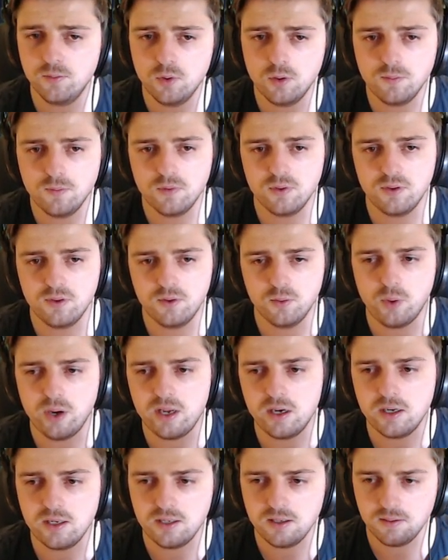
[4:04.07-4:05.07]
Well, the way
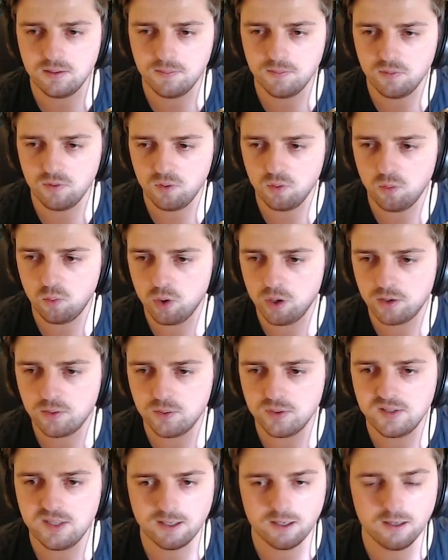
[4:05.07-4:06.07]
I work
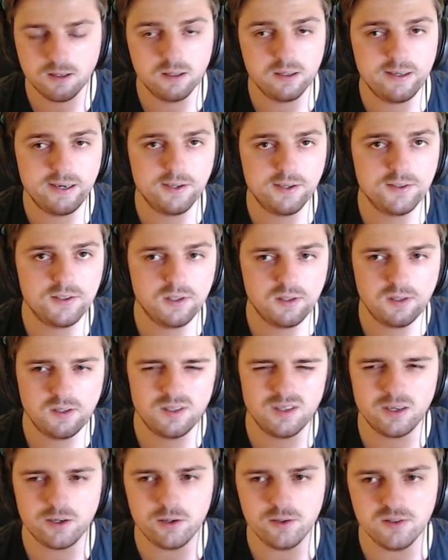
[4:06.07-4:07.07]
with technical analysis is
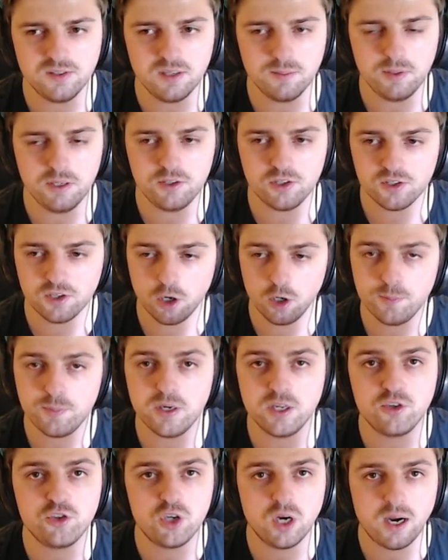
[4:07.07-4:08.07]
I don't simply just open
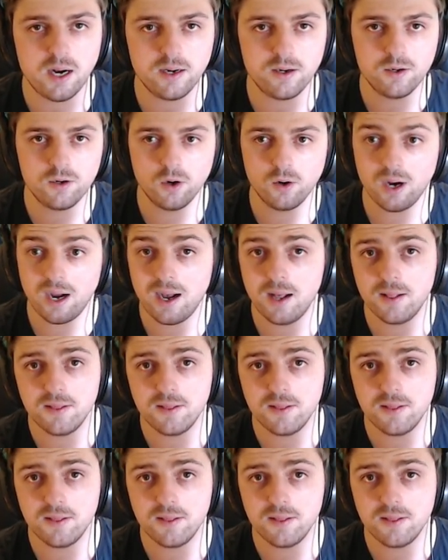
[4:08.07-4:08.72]
a chart and go,